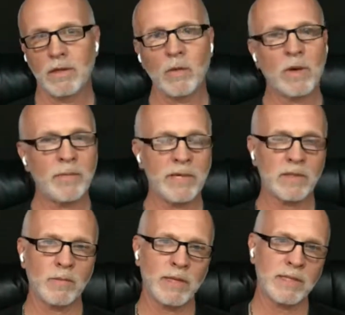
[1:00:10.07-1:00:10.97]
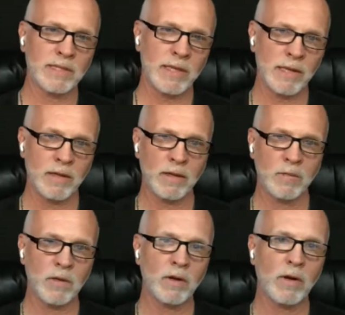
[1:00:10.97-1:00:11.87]
You want to make somebody's day, give
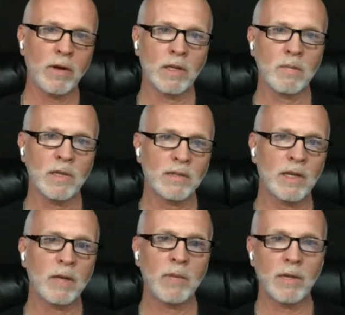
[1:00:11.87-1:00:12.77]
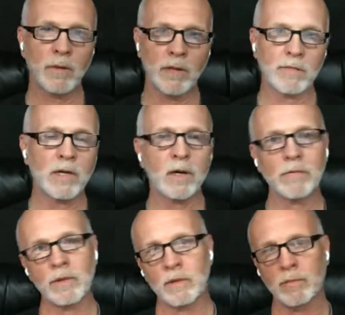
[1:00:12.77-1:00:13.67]
them your card, give them that, say, hey, by the way, have a
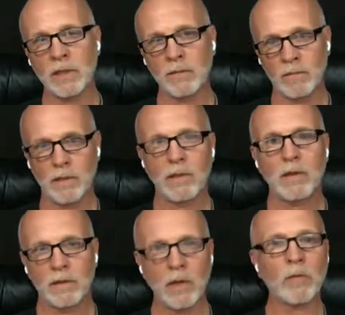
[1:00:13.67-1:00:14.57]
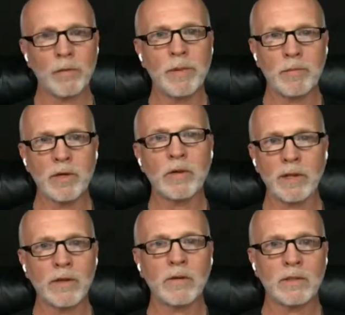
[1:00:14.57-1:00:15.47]
coffee on me. They'll remember you, I
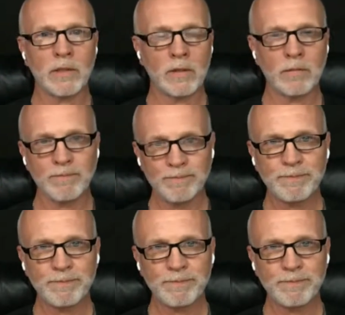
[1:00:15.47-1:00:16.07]
guarantee you.